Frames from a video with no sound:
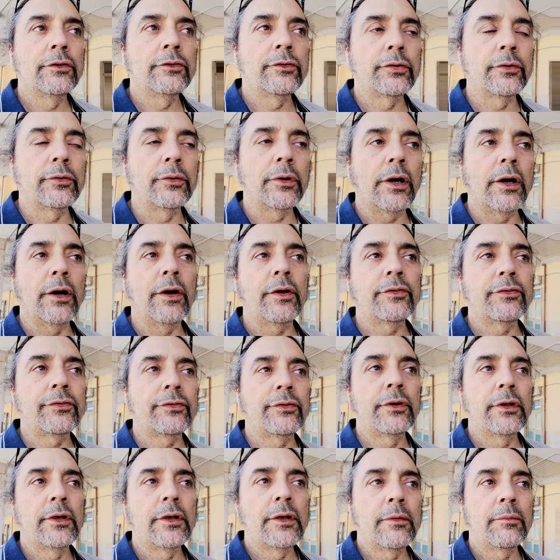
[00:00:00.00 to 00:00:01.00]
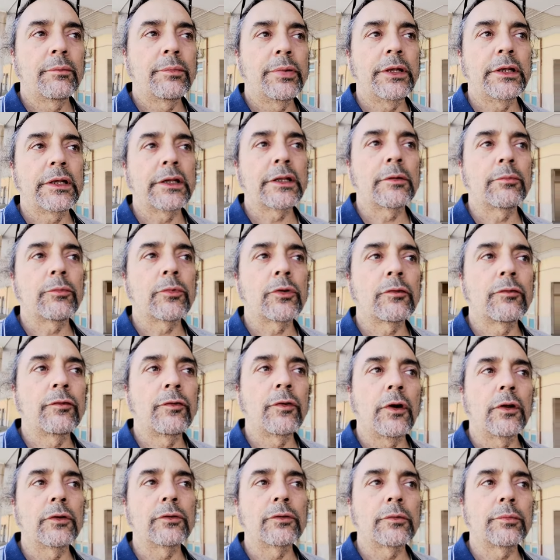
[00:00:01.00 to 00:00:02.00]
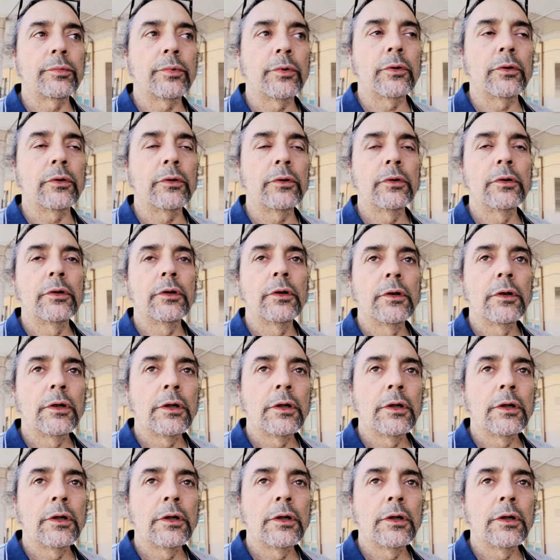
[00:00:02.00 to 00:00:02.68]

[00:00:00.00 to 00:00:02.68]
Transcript: to us being in a more vulnerable